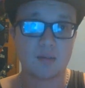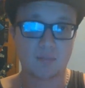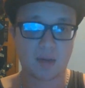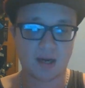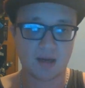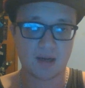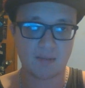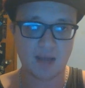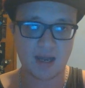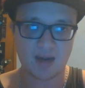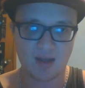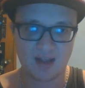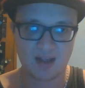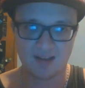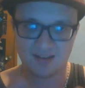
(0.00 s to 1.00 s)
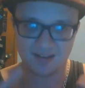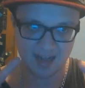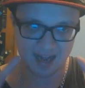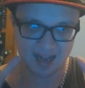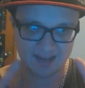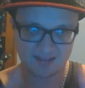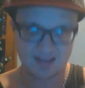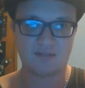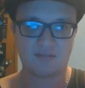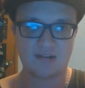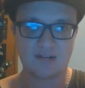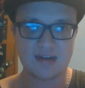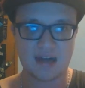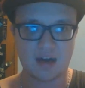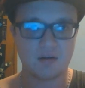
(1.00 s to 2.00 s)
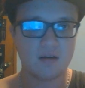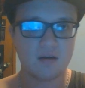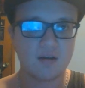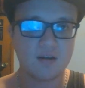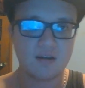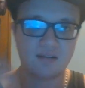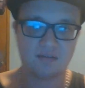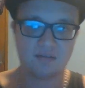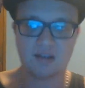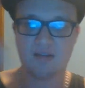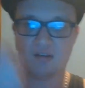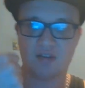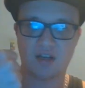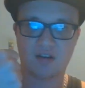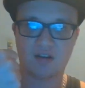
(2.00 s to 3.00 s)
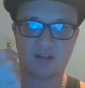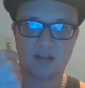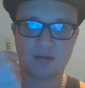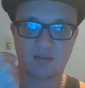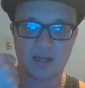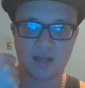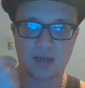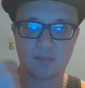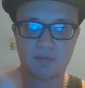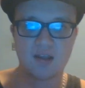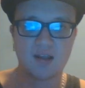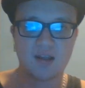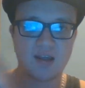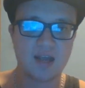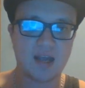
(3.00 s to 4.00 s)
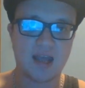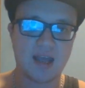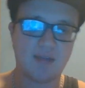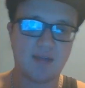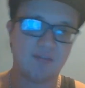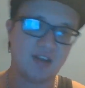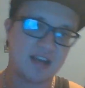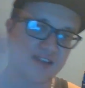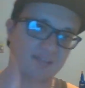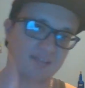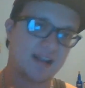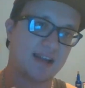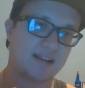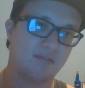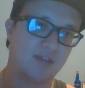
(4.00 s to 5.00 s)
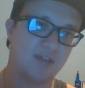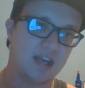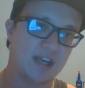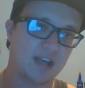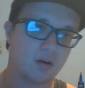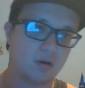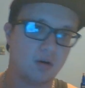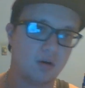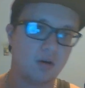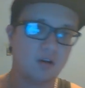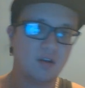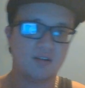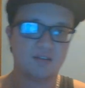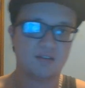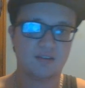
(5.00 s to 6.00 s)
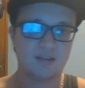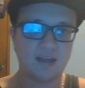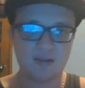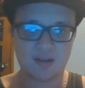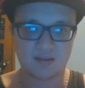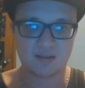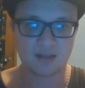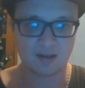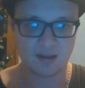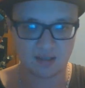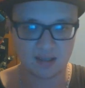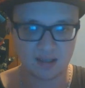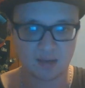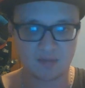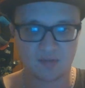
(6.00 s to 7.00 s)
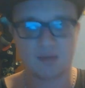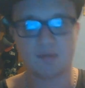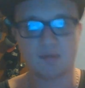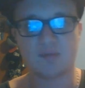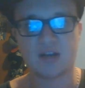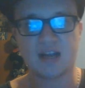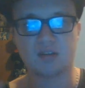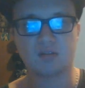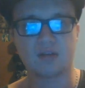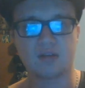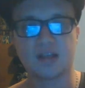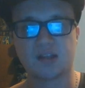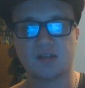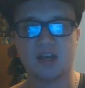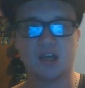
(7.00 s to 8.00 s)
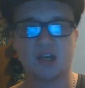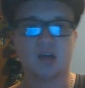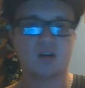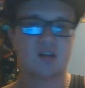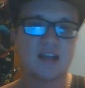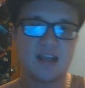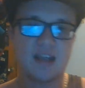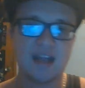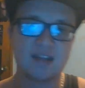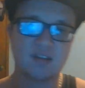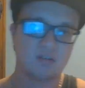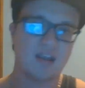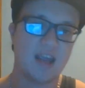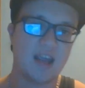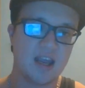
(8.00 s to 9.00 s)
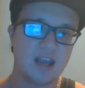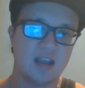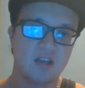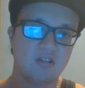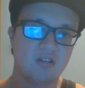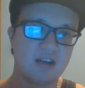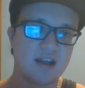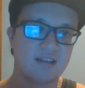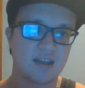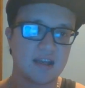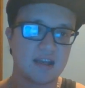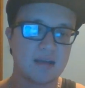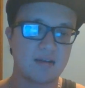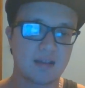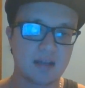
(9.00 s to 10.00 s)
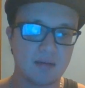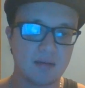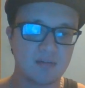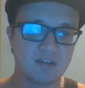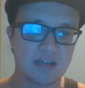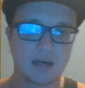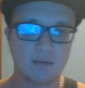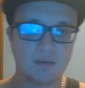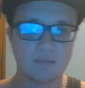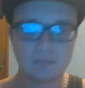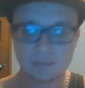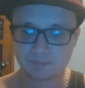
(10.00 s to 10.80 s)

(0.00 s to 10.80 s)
But um, anyways, that's it for now. Give the video a thumbs up. If you guys like the video, give it a thumbs up. If you guys don't like the video, you, it's okay. You guys can give it a thumbs down.